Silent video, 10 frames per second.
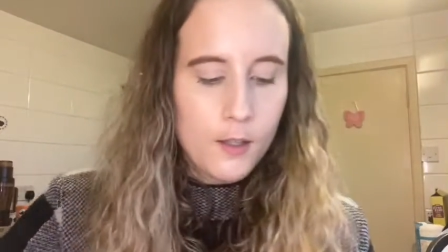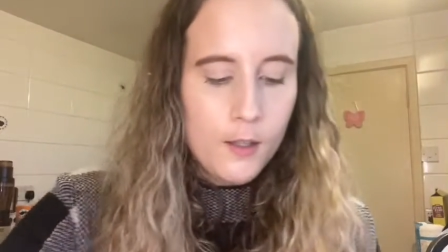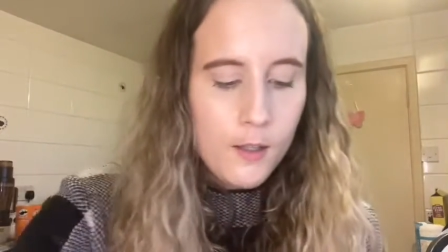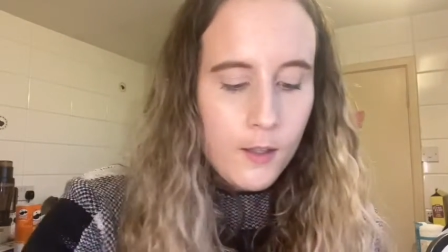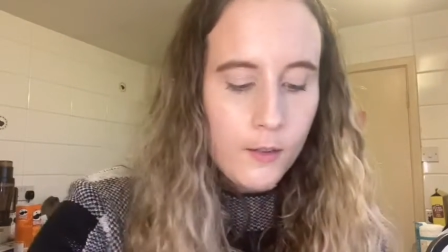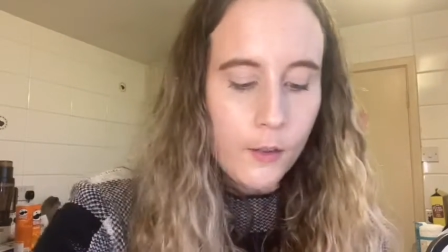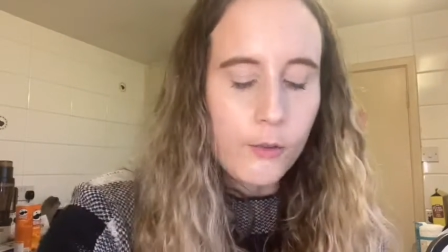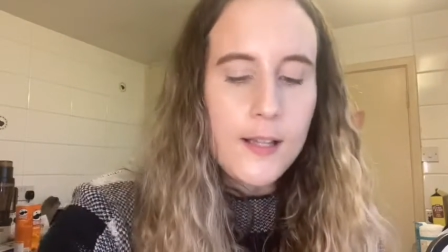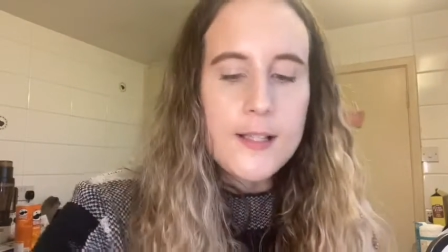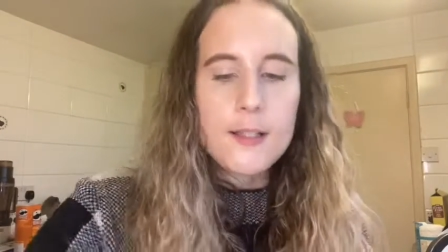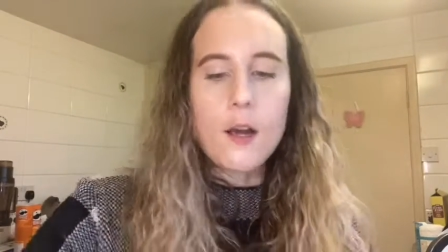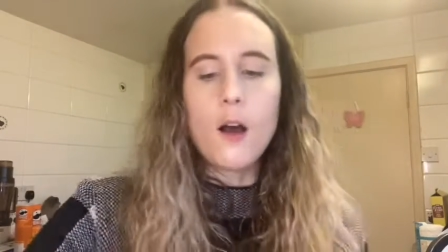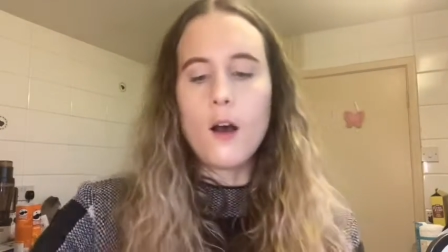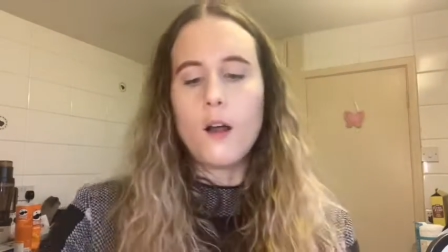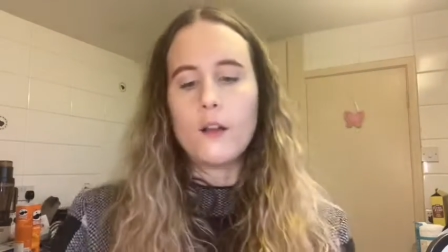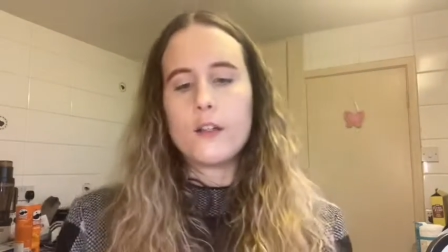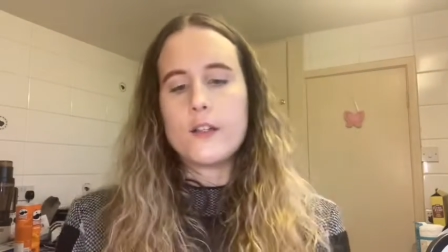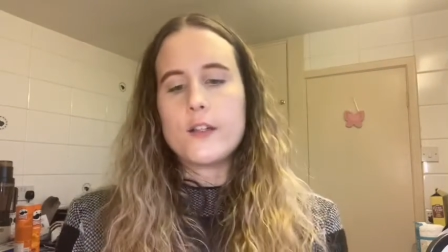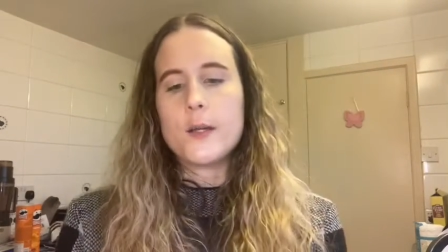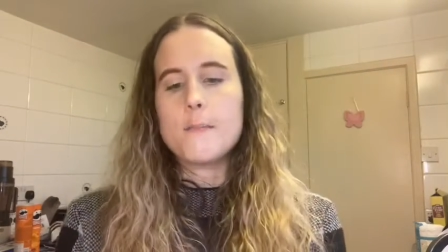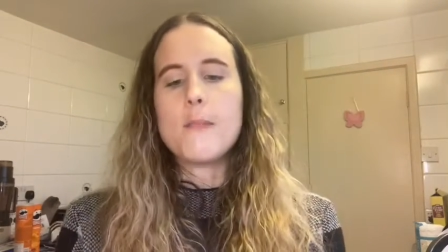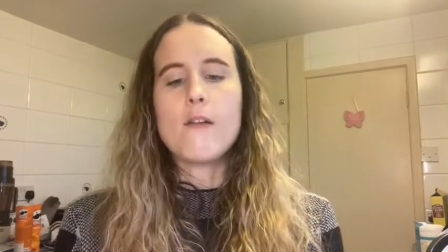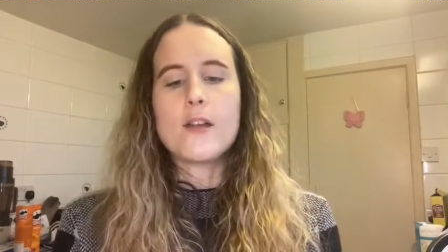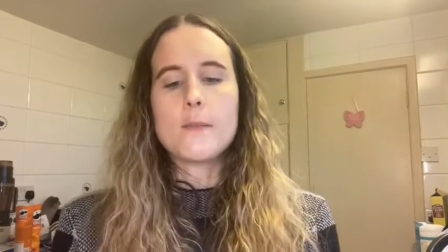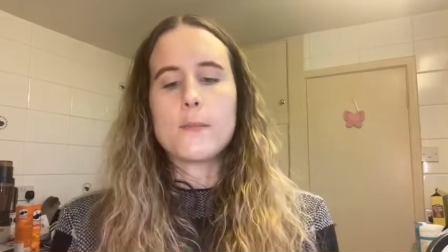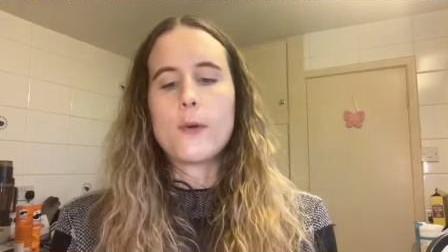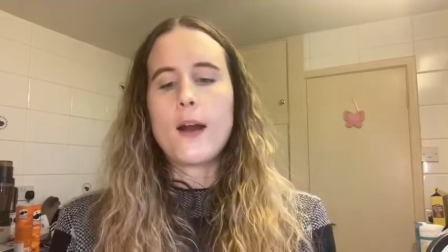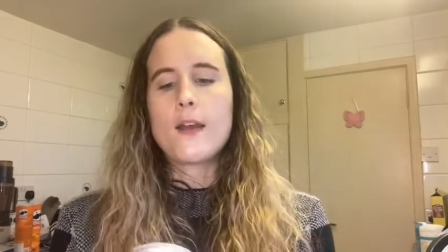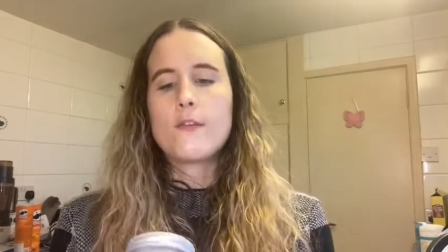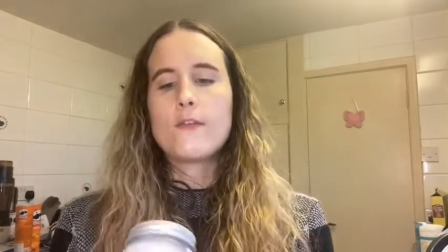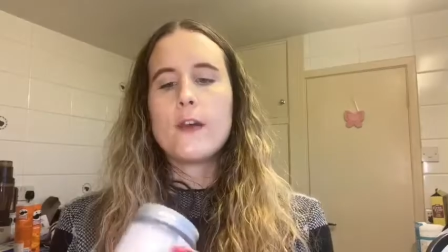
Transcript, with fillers: the Grace and Heartland Merry and Bright Face